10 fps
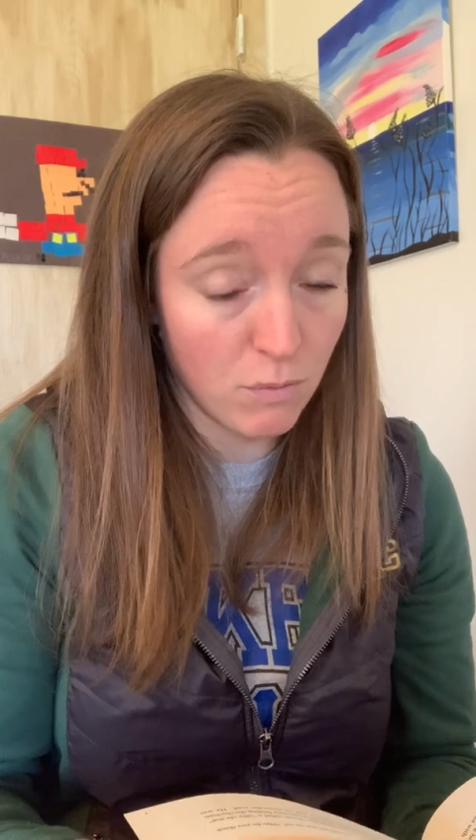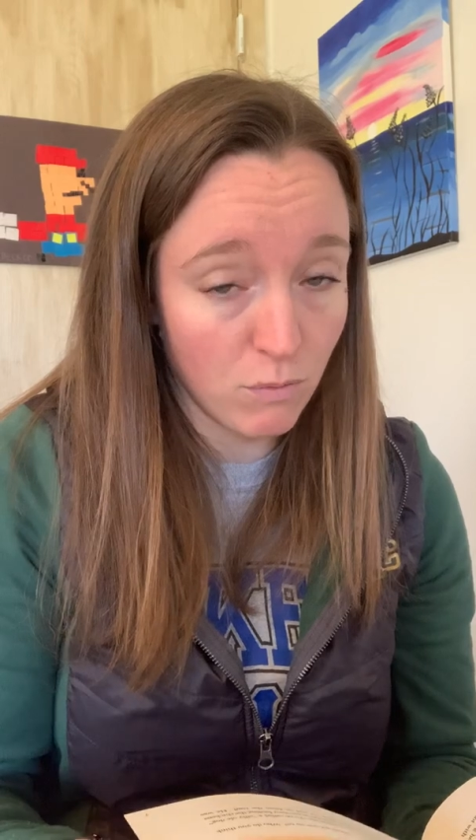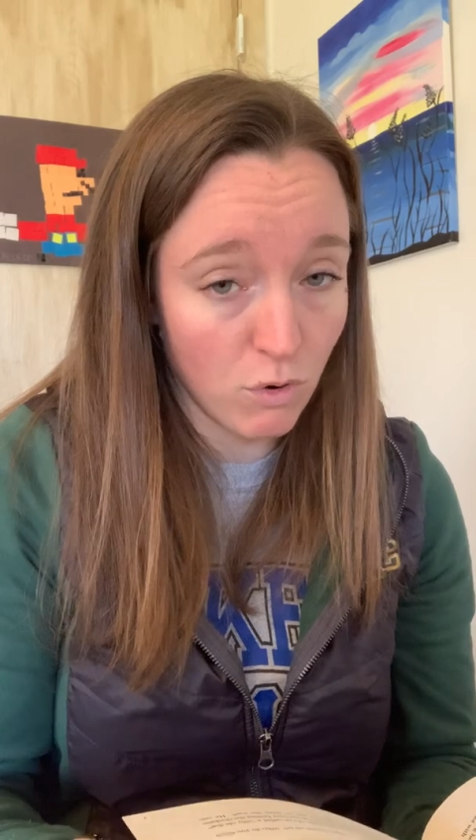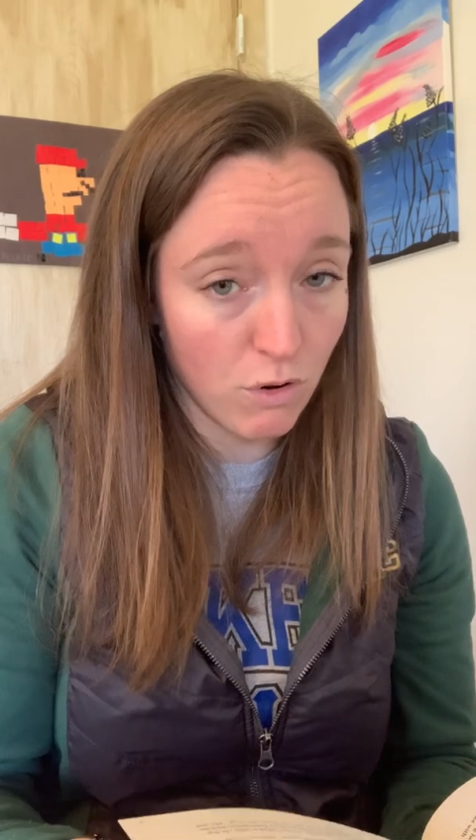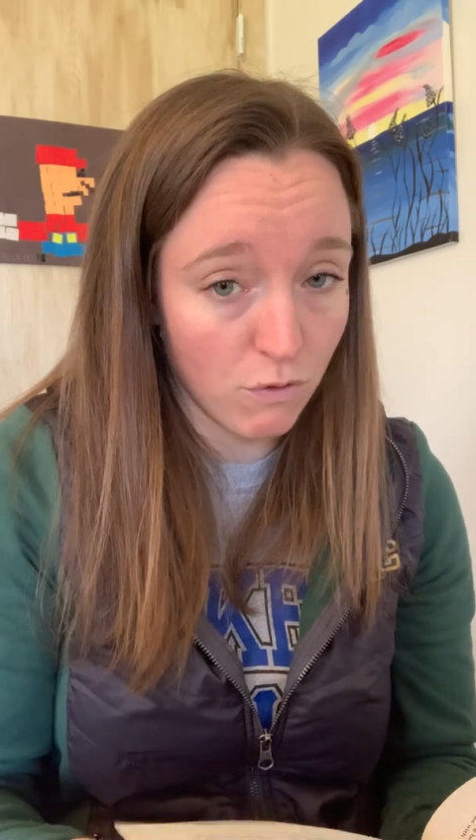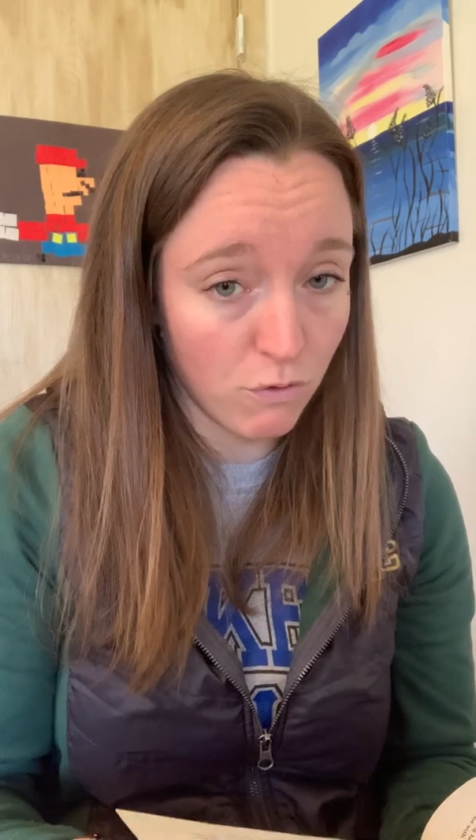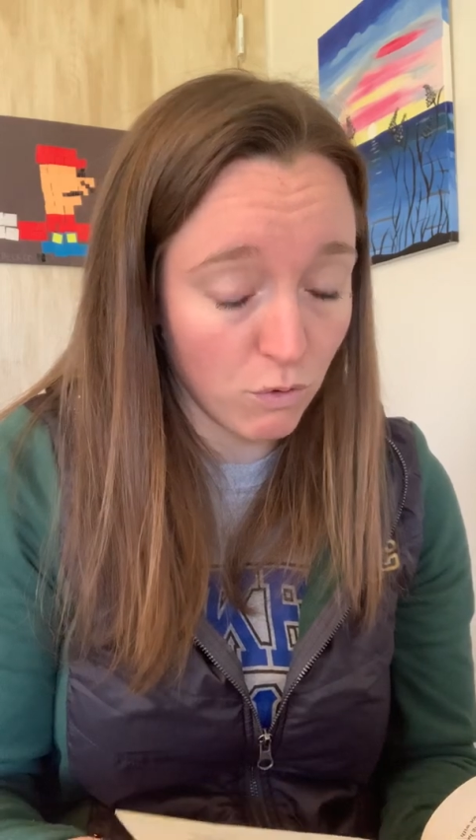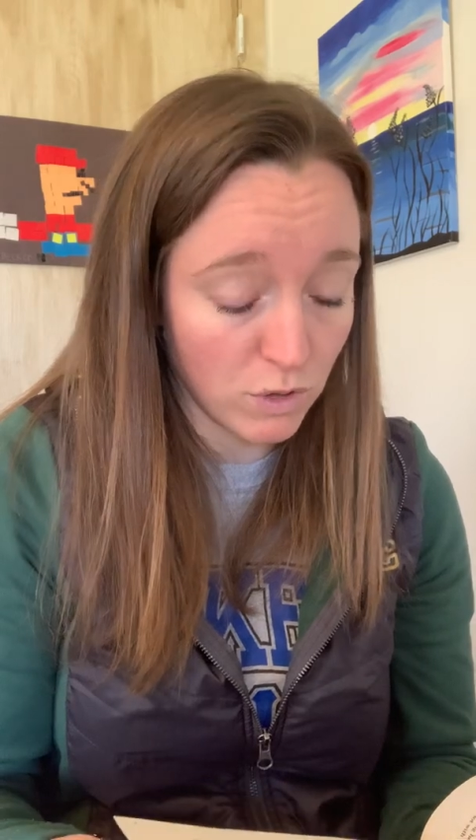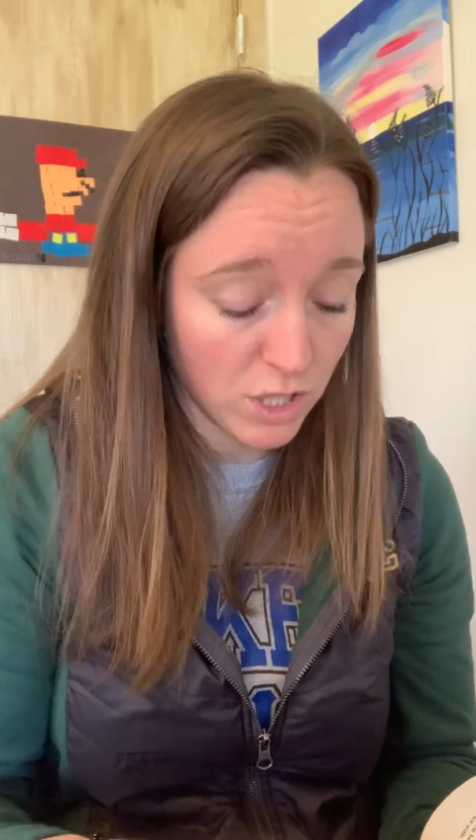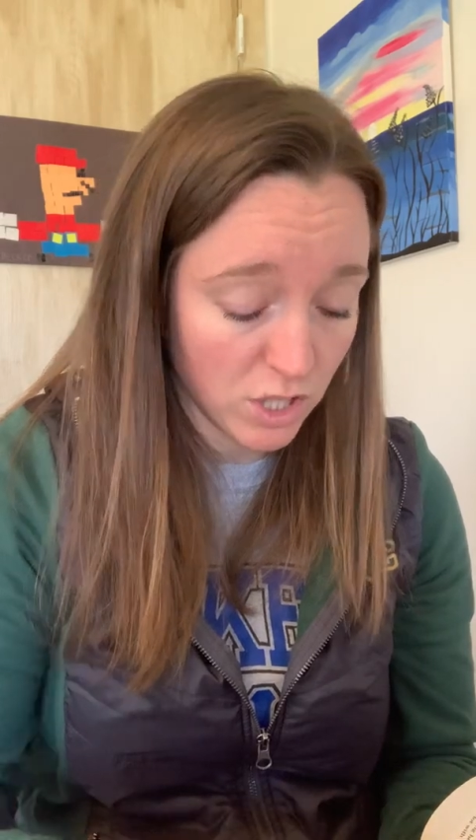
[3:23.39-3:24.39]
more
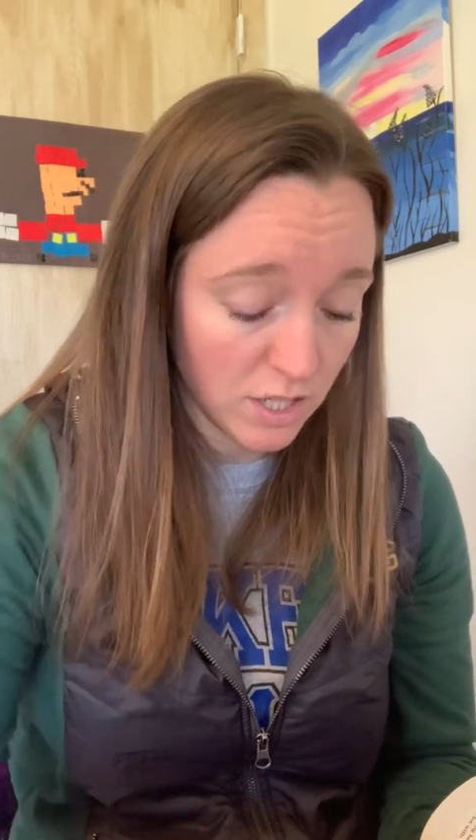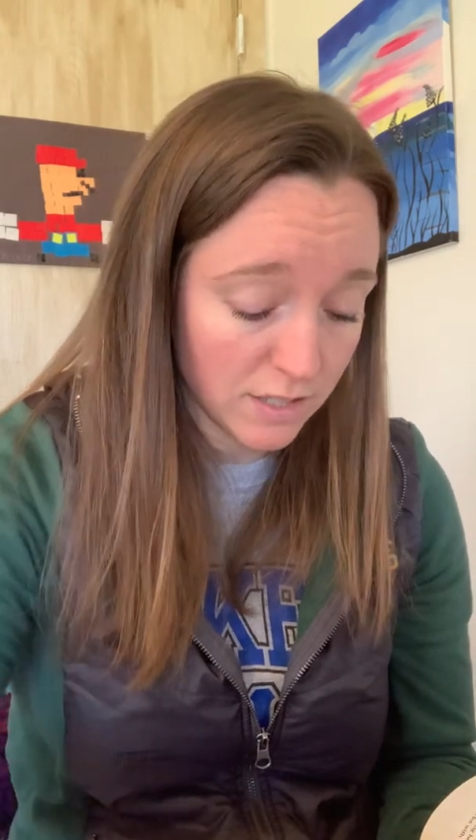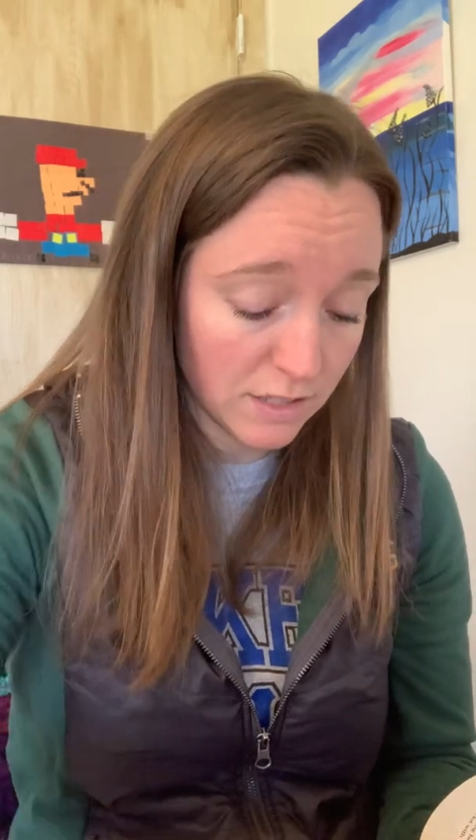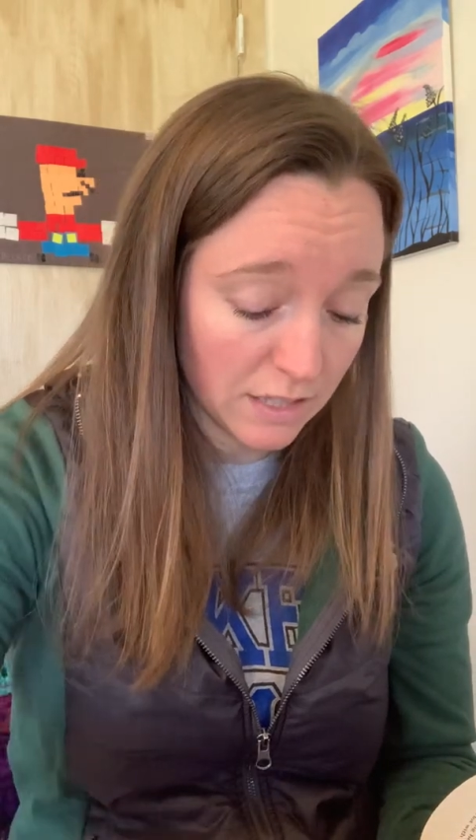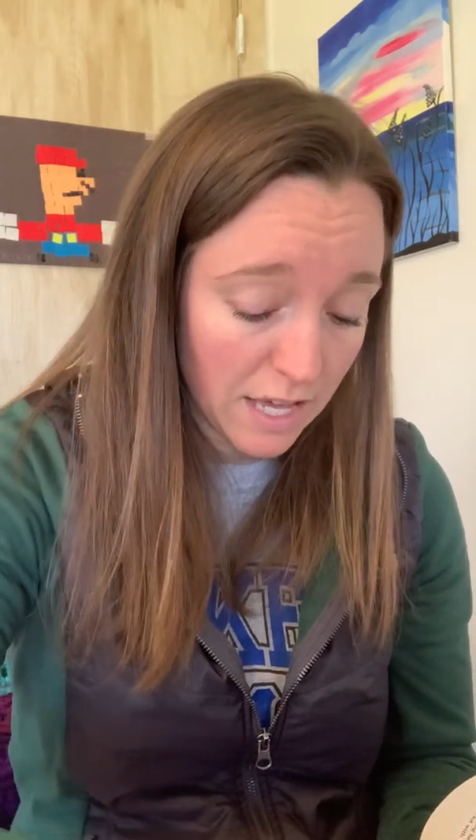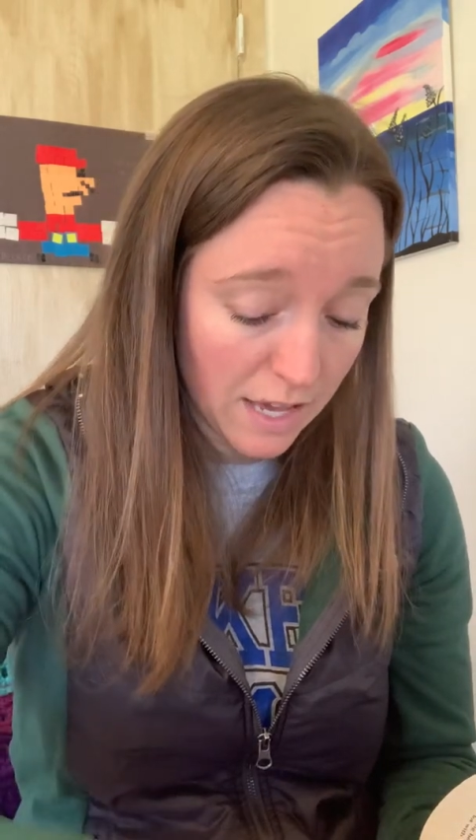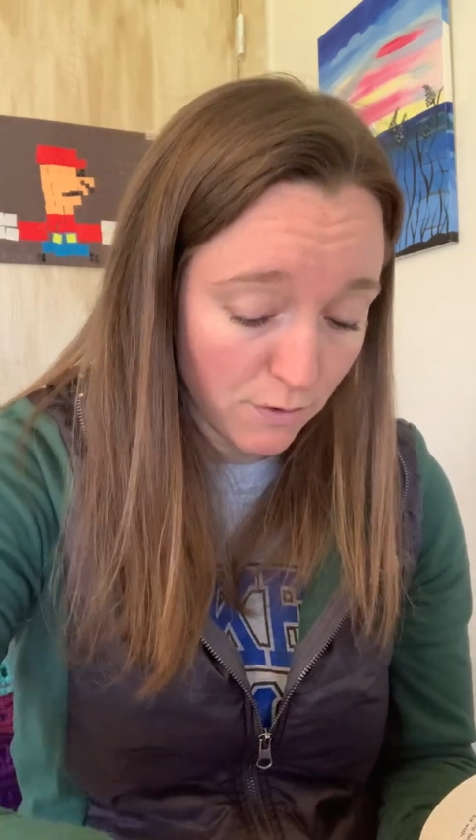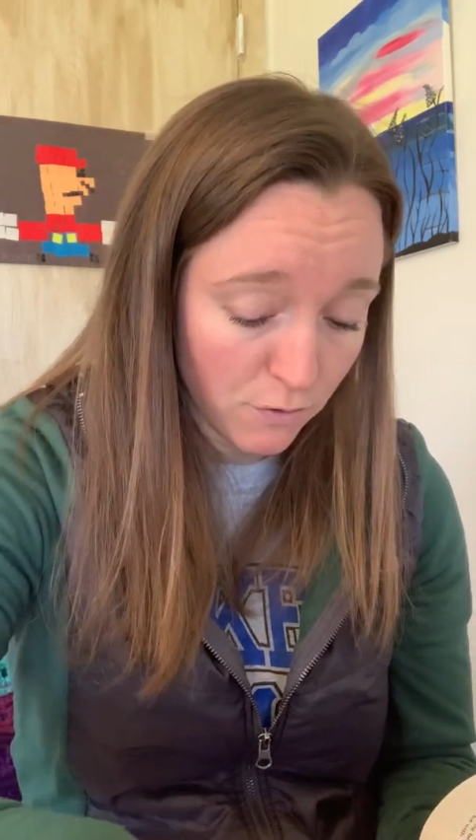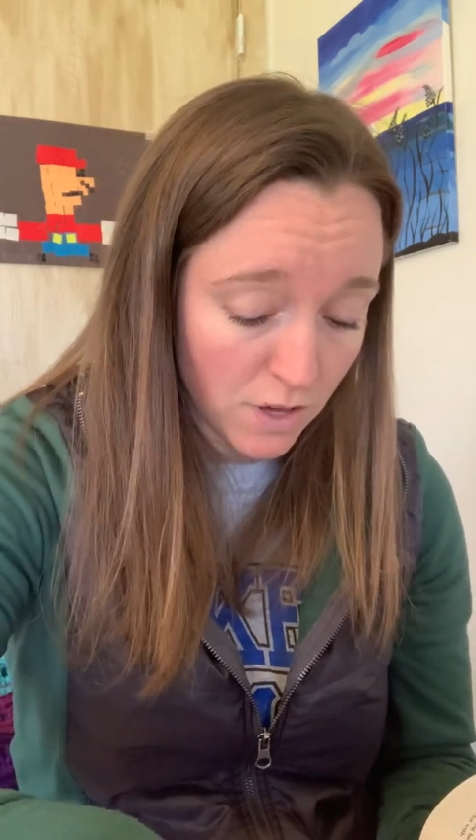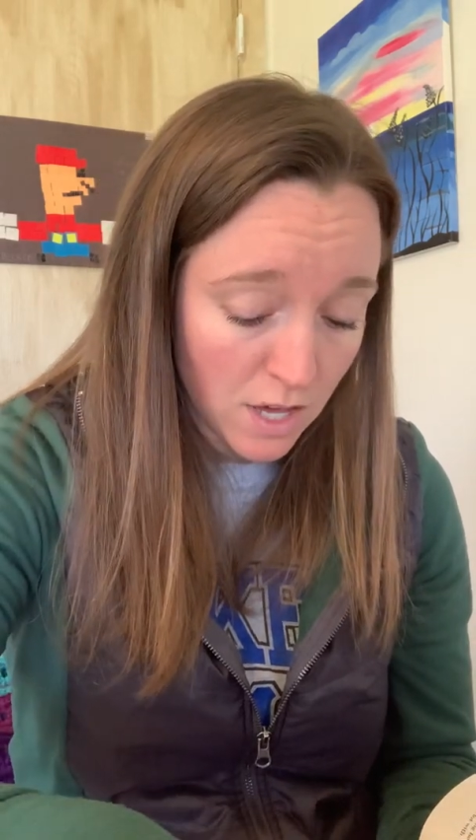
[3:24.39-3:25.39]
foolish in his life.